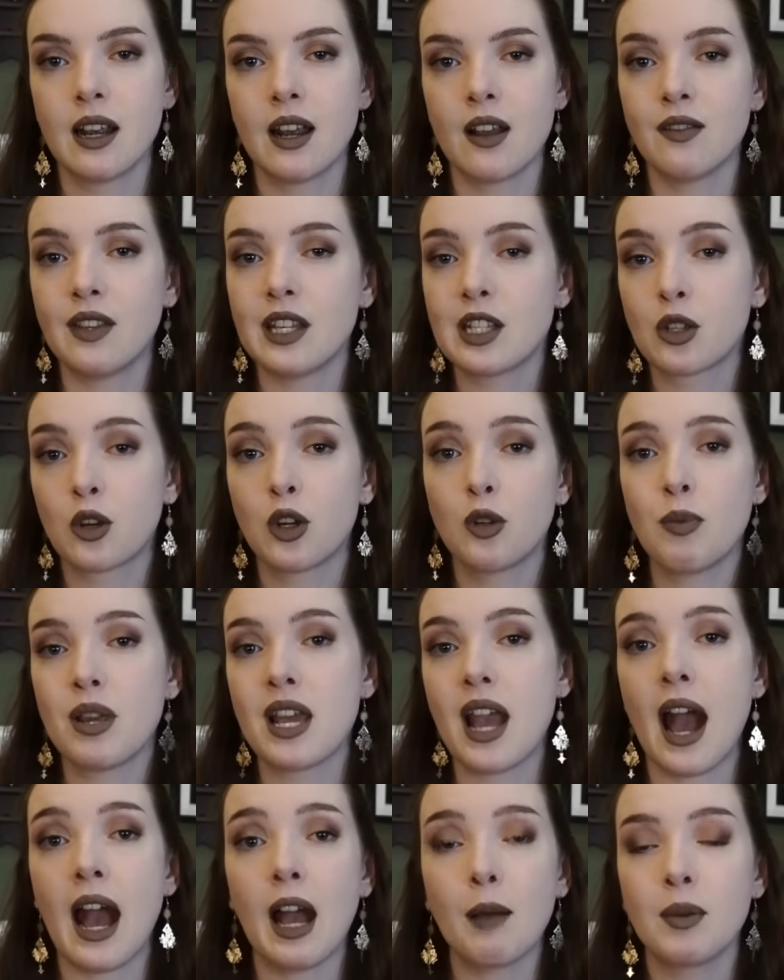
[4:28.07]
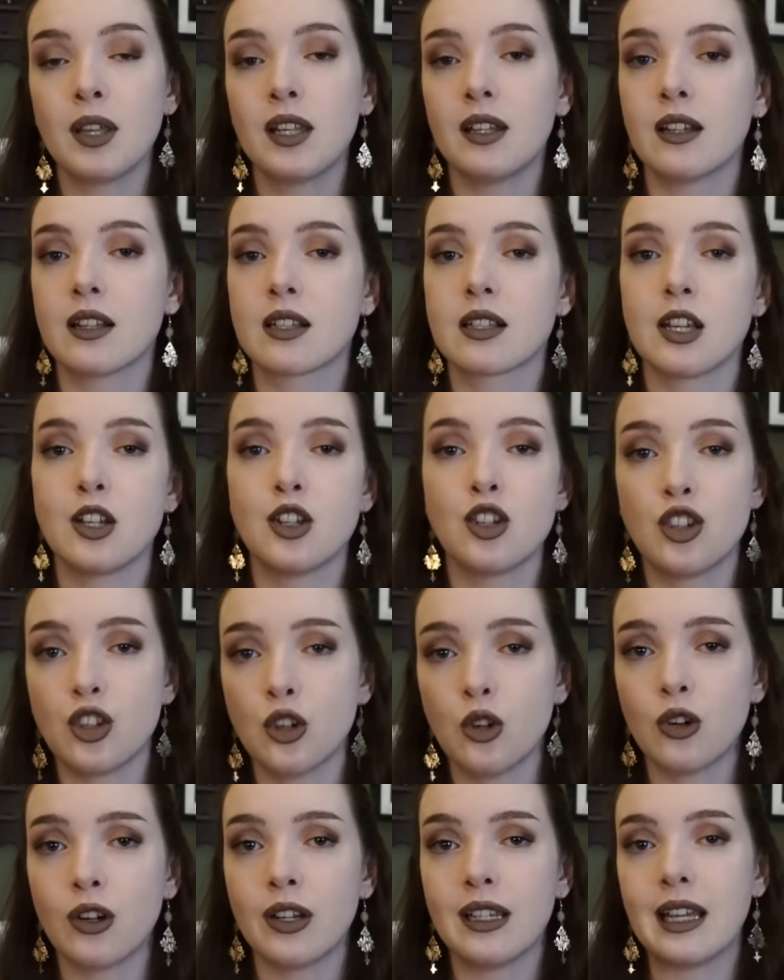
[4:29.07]
This could be happiness and
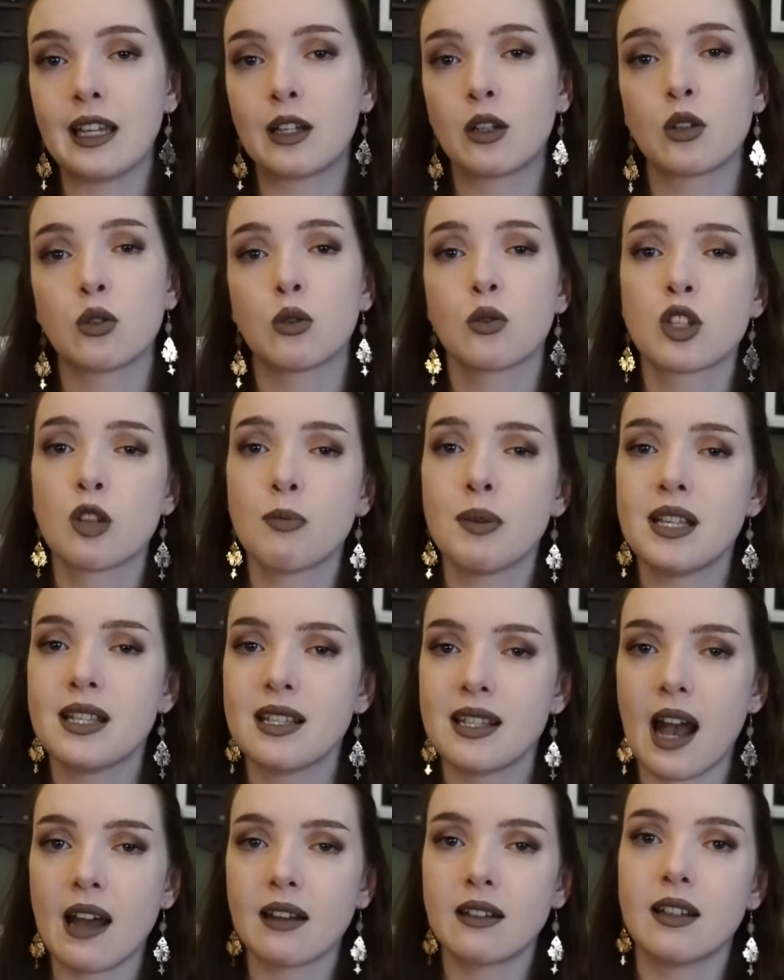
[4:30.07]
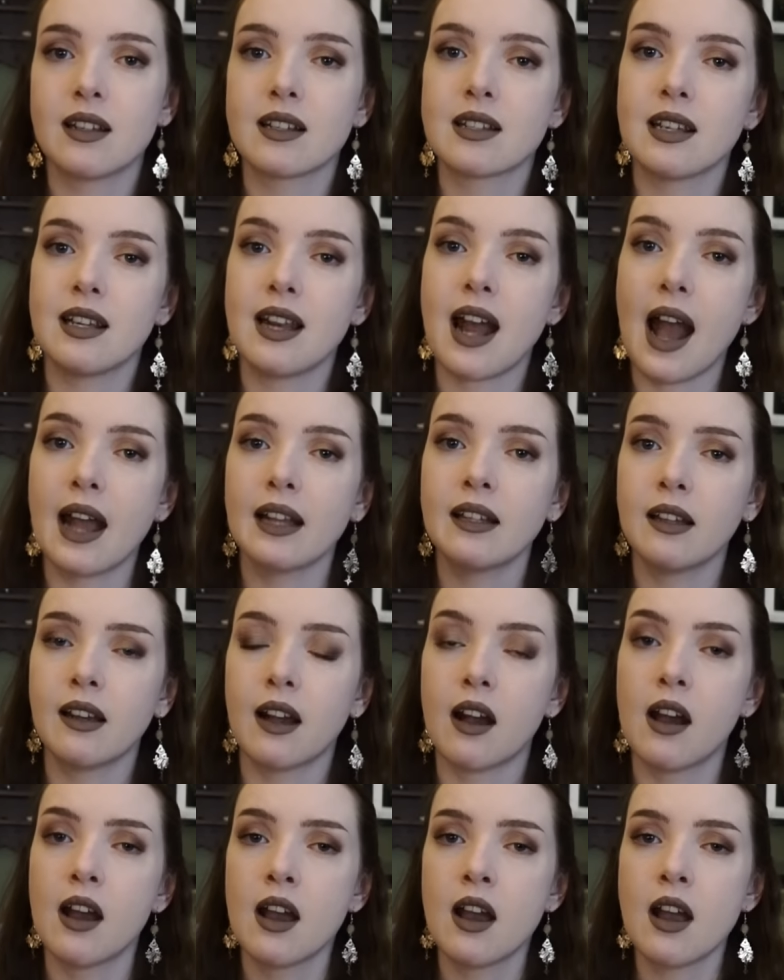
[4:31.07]
joy, it could also be sadness and
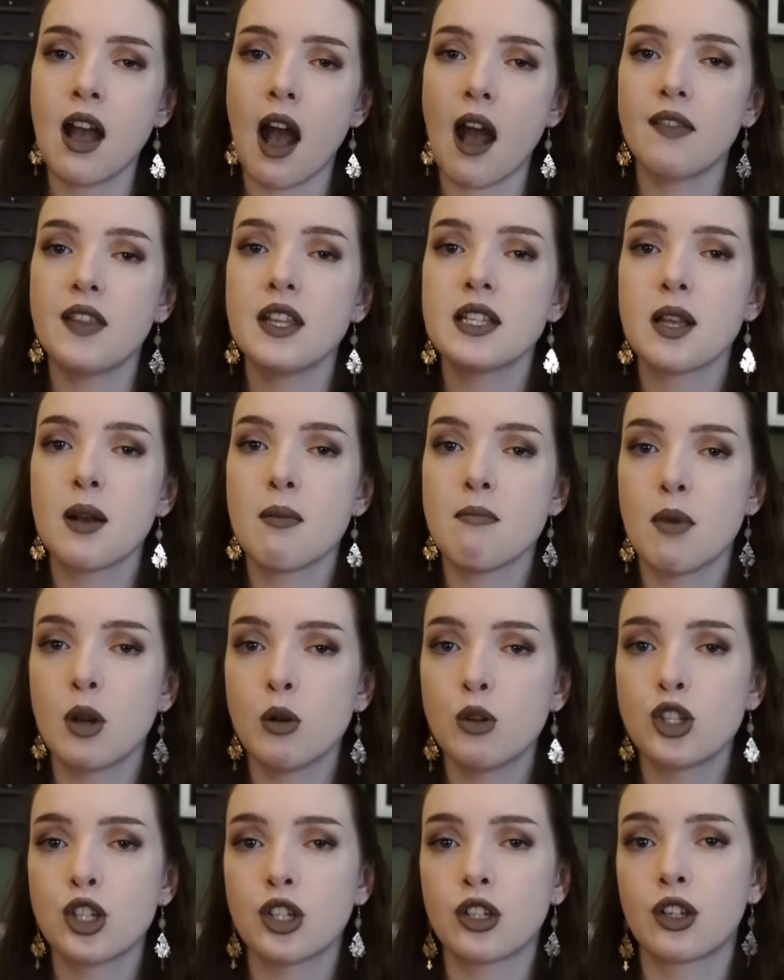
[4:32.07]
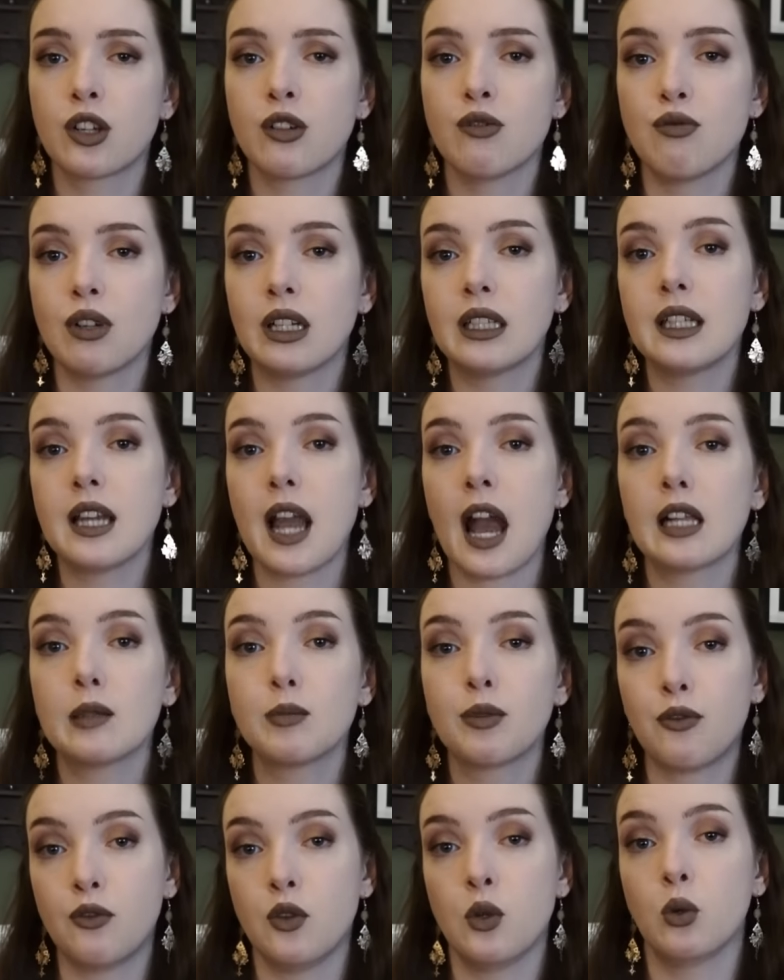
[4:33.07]
anger, and this emotion can really
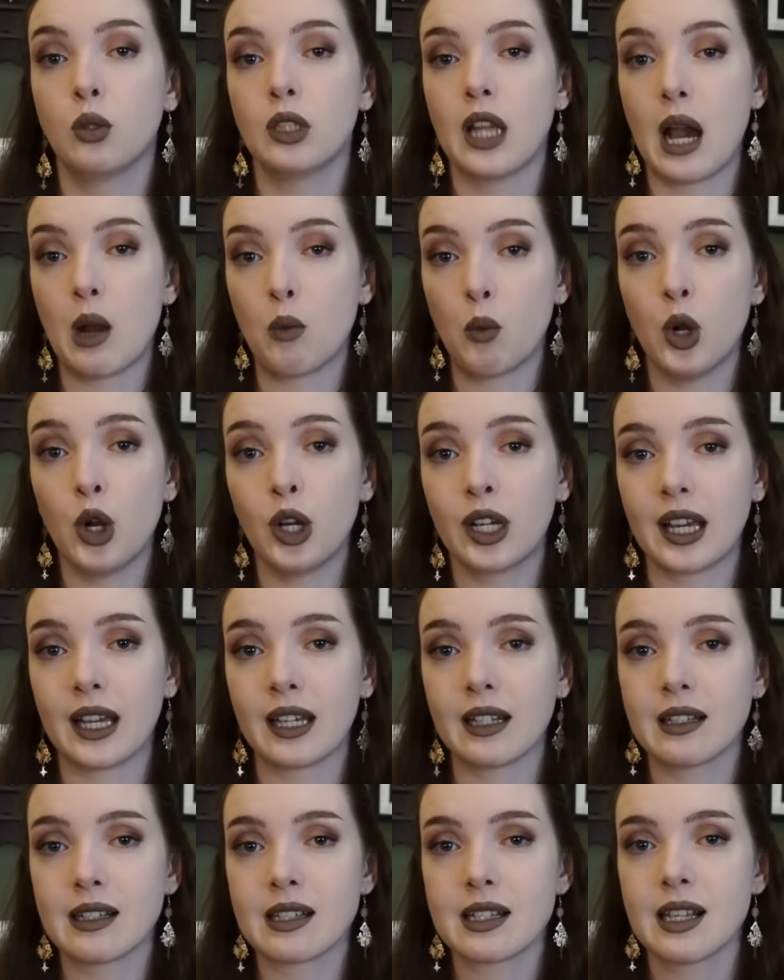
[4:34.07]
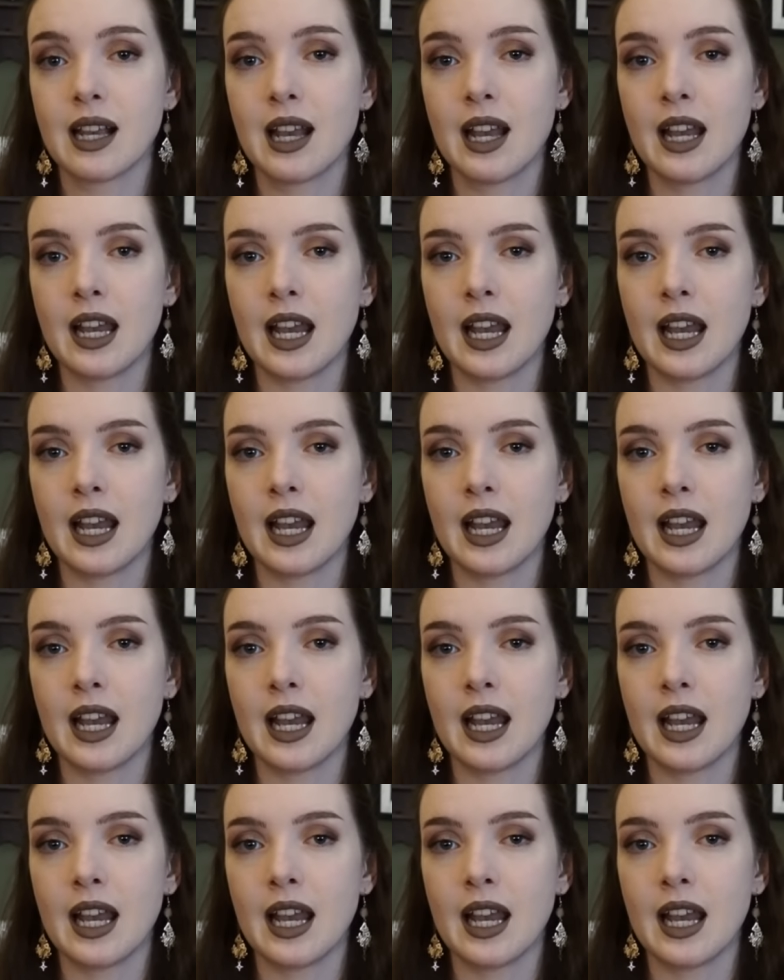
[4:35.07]
help fuel our workings.